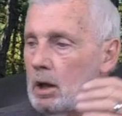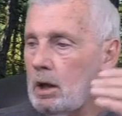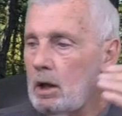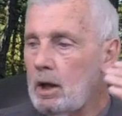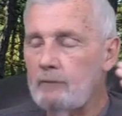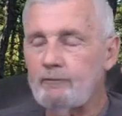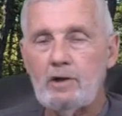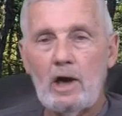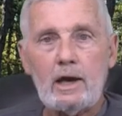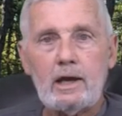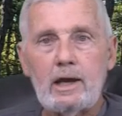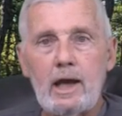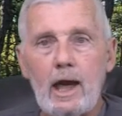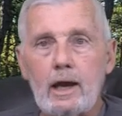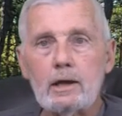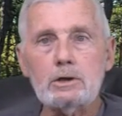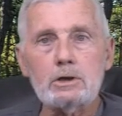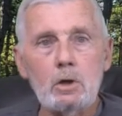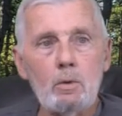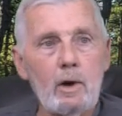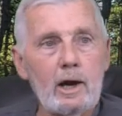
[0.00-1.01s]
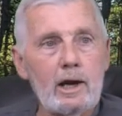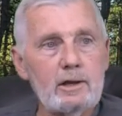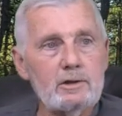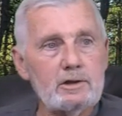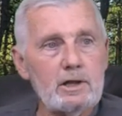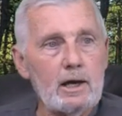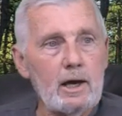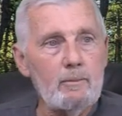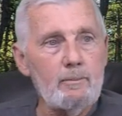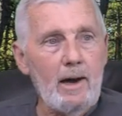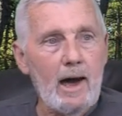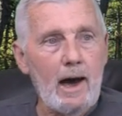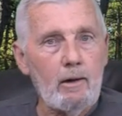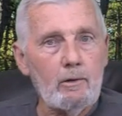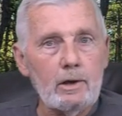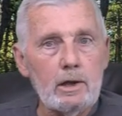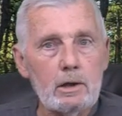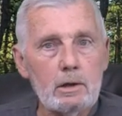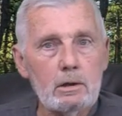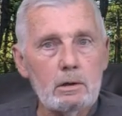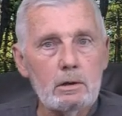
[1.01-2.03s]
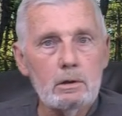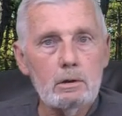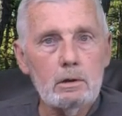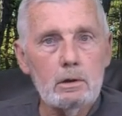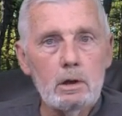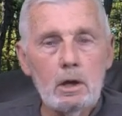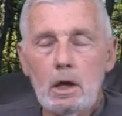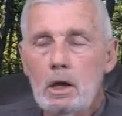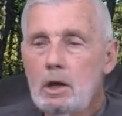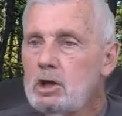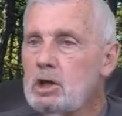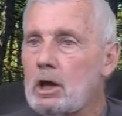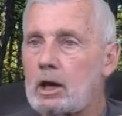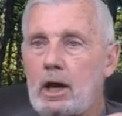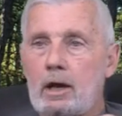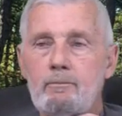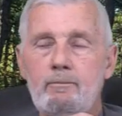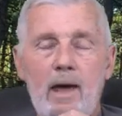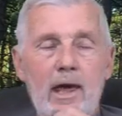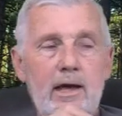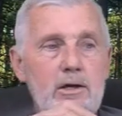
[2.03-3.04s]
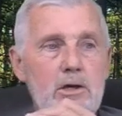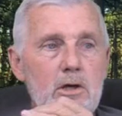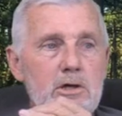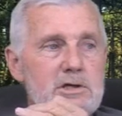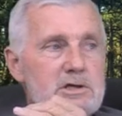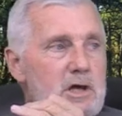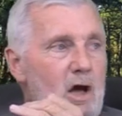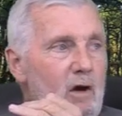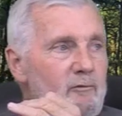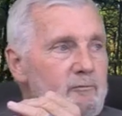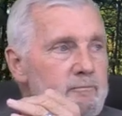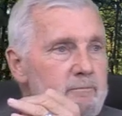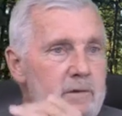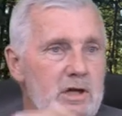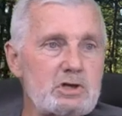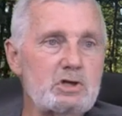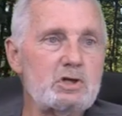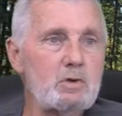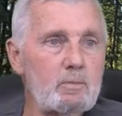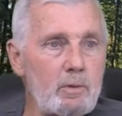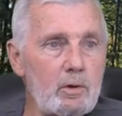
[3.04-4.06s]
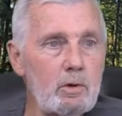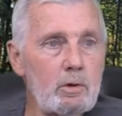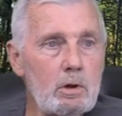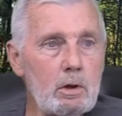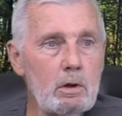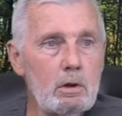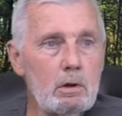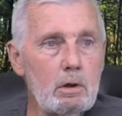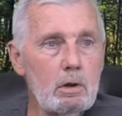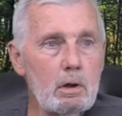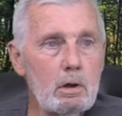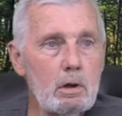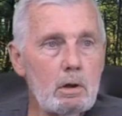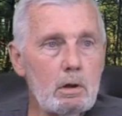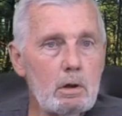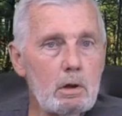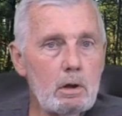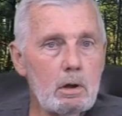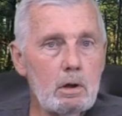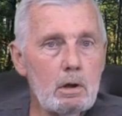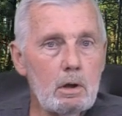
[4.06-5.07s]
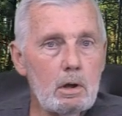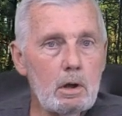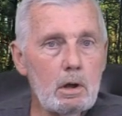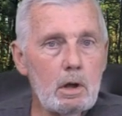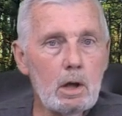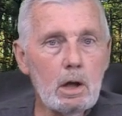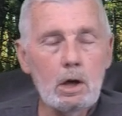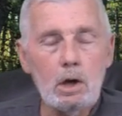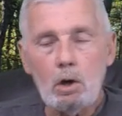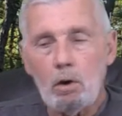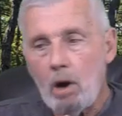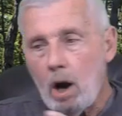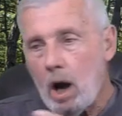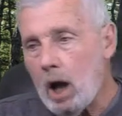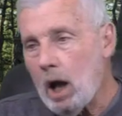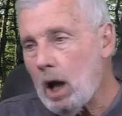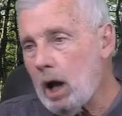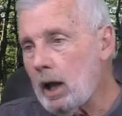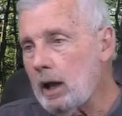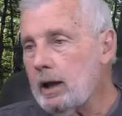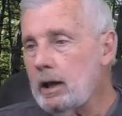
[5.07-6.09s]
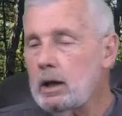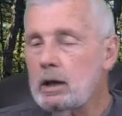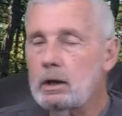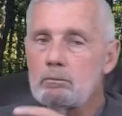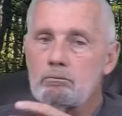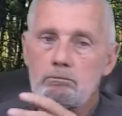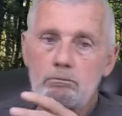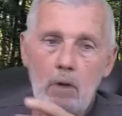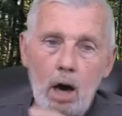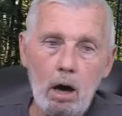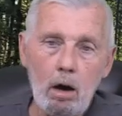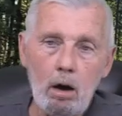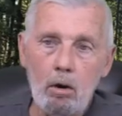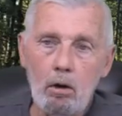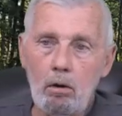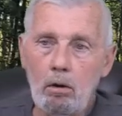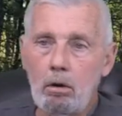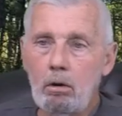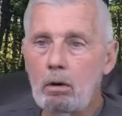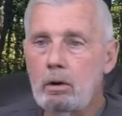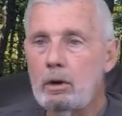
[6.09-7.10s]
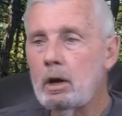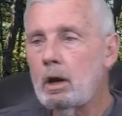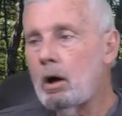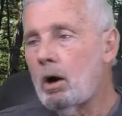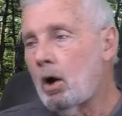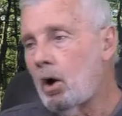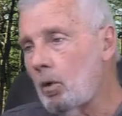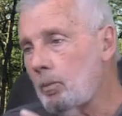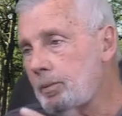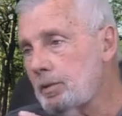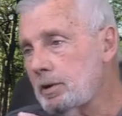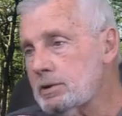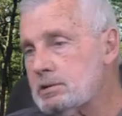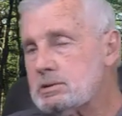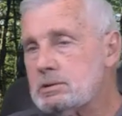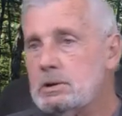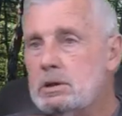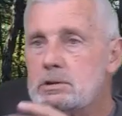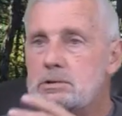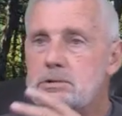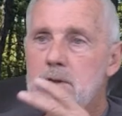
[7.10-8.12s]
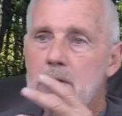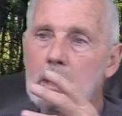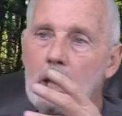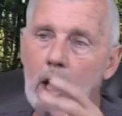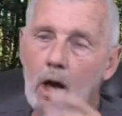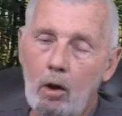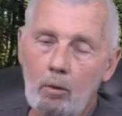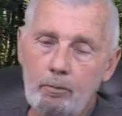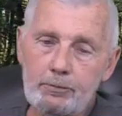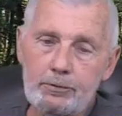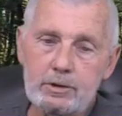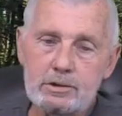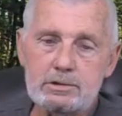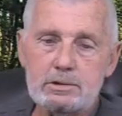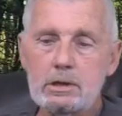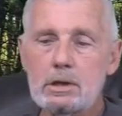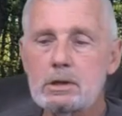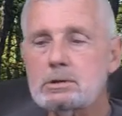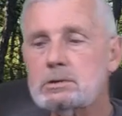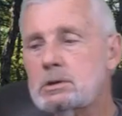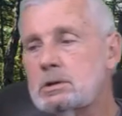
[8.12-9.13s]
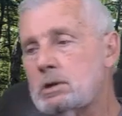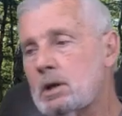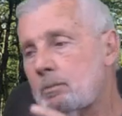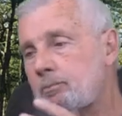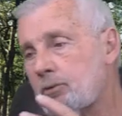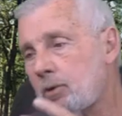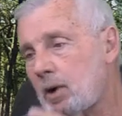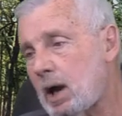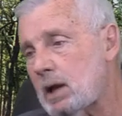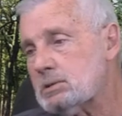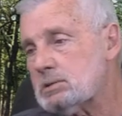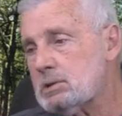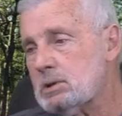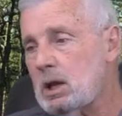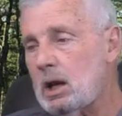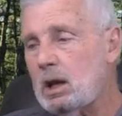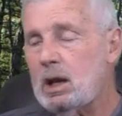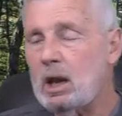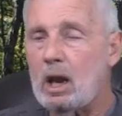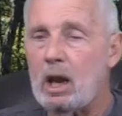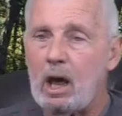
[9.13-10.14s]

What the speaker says: If you can't do anything about it, you can make yourself miserable, cry and moan and hopelessness and helplessness and depression